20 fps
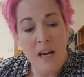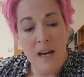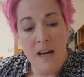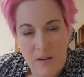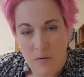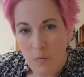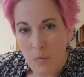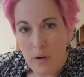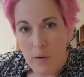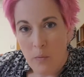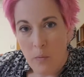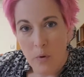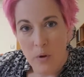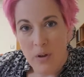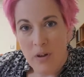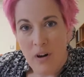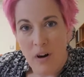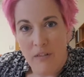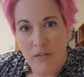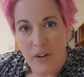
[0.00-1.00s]
And we
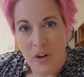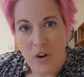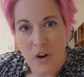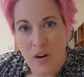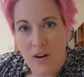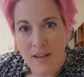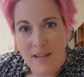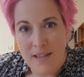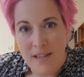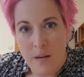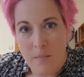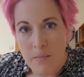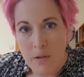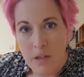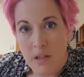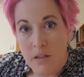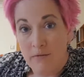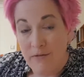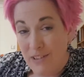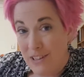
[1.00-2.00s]
work on the
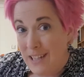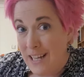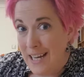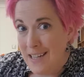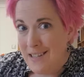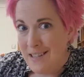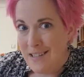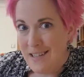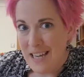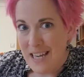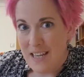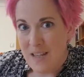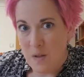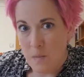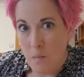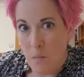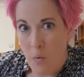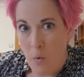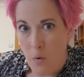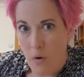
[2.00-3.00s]
concept of less
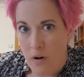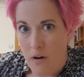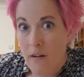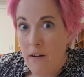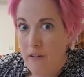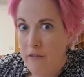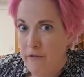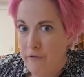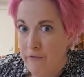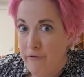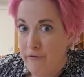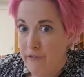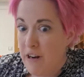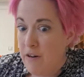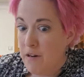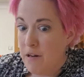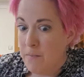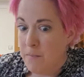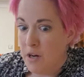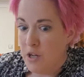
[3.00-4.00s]
is more,
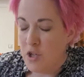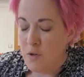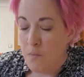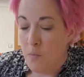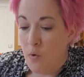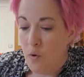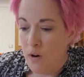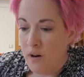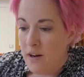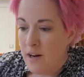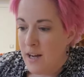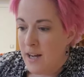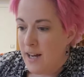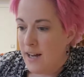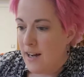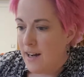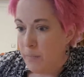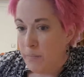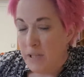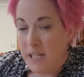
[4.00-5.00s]
very much more.
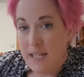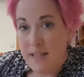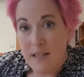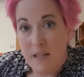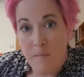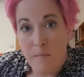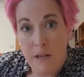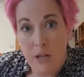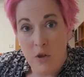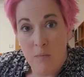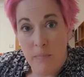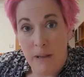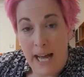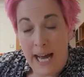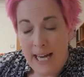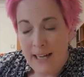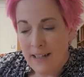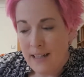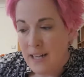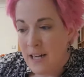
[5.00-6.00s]
The place is pitch
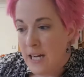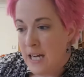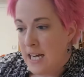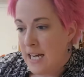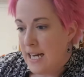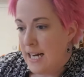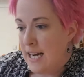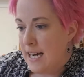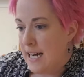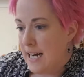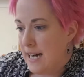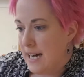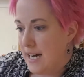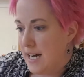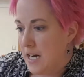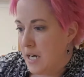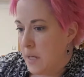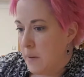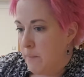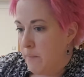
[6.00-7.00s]
black.
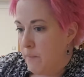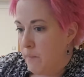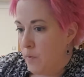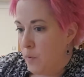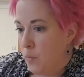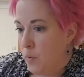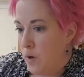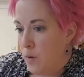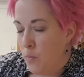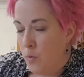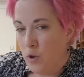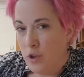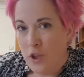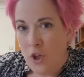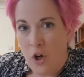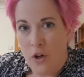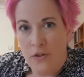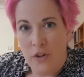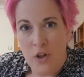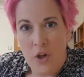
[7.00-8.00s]
We
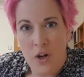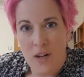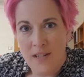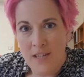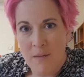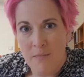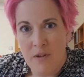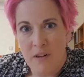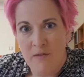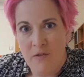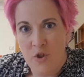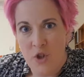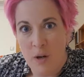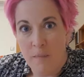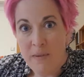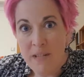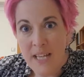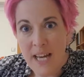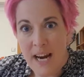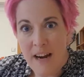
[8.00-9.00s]
work on the concept of
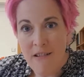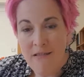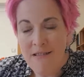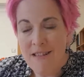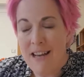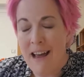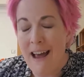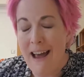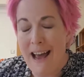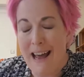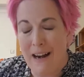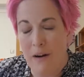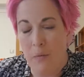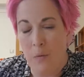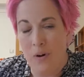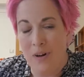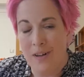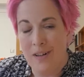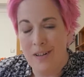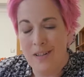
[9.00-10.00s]
jump scares, and it
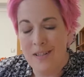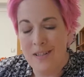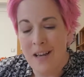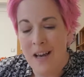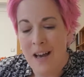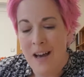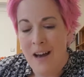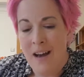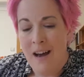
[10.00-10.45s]
works.